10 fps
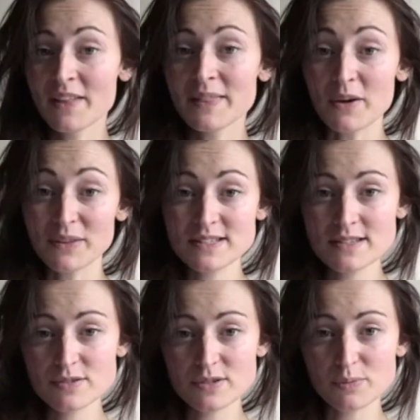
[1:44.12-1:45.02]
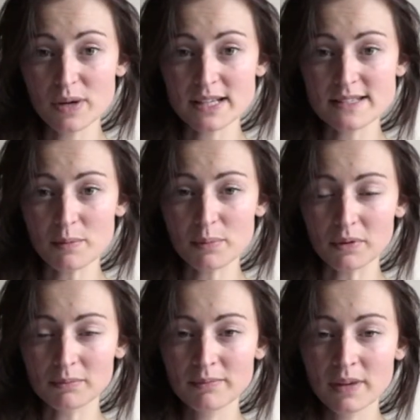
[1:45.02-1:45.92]
Now, this is just one
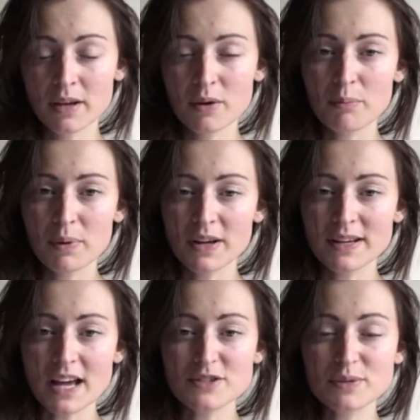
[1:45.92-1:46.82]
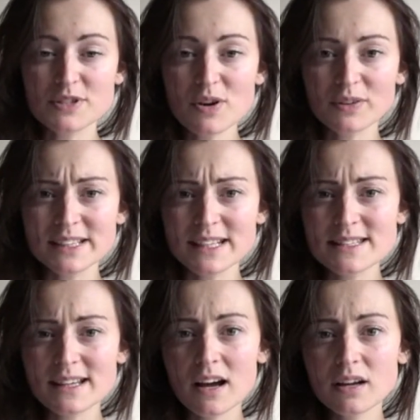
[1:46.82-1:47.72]
example, but as a result, it
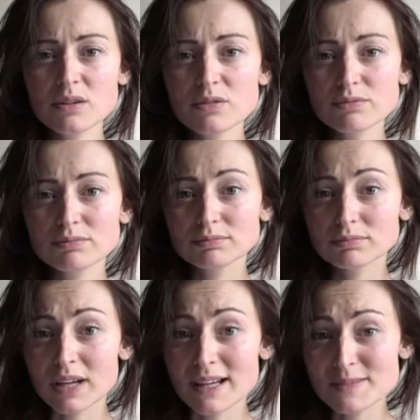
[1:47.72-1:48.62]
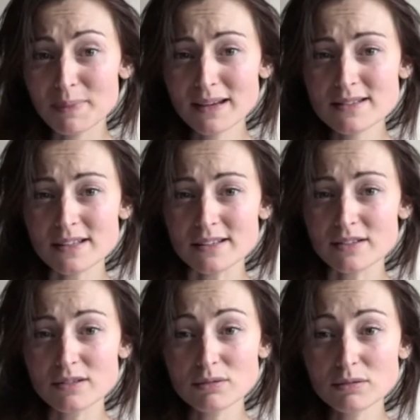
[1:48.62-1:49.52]
is kind of expected
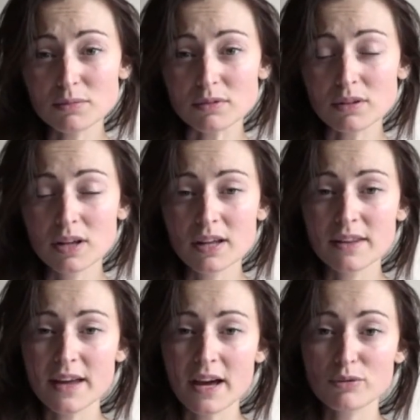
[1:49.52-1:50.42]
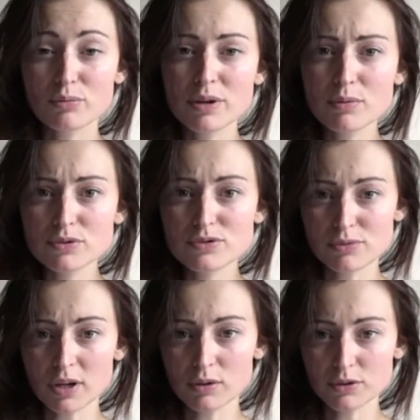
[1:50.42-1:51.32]
and normal that we would
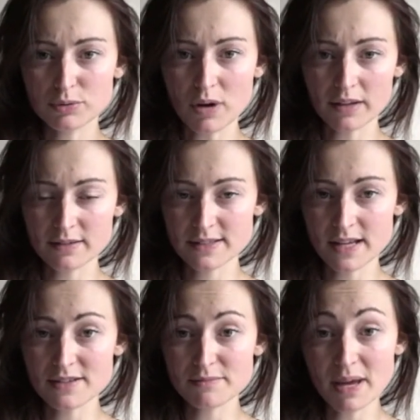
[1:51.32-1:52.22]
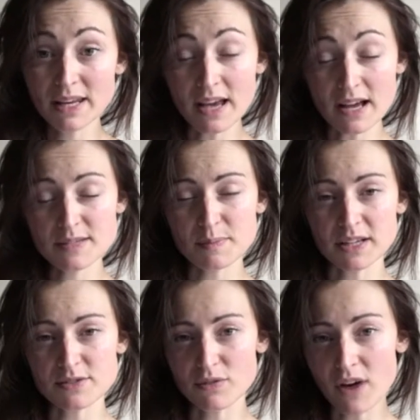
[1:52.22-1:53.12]
struggle to understand many
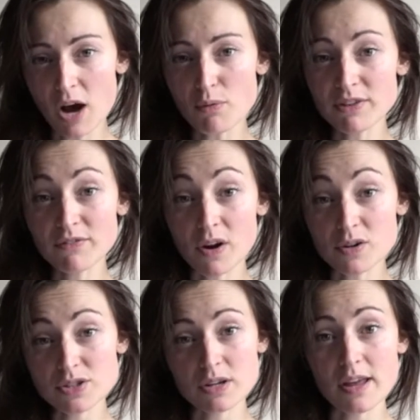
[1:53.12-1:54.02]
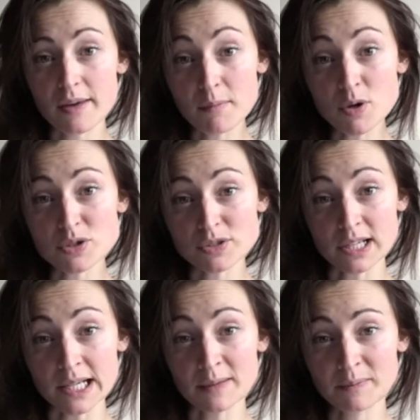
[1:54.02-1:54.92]
aspects of how we function
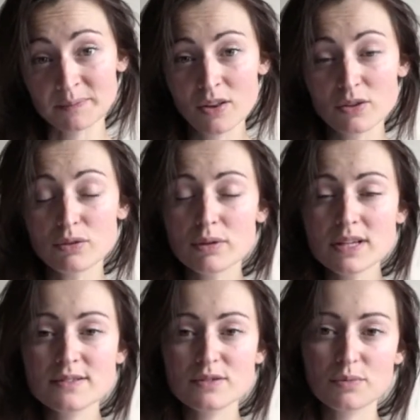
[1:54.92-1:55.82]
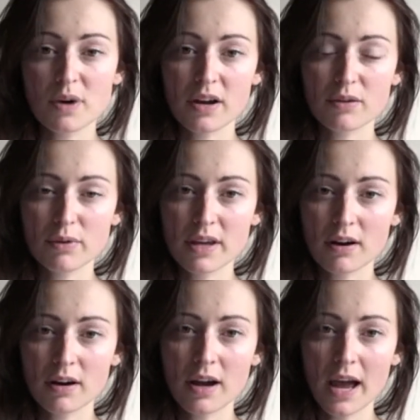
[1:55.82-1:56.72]
emotionally. The reasons why we
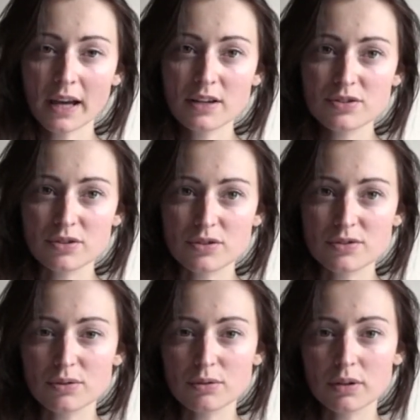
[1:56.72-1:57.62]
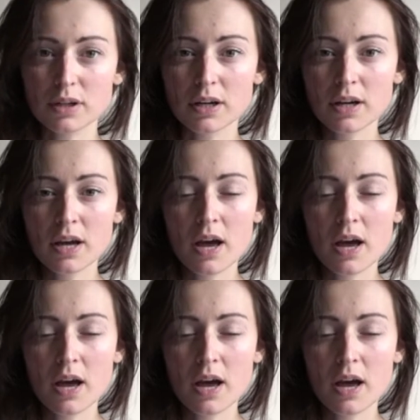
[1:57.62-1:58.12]
are anxious or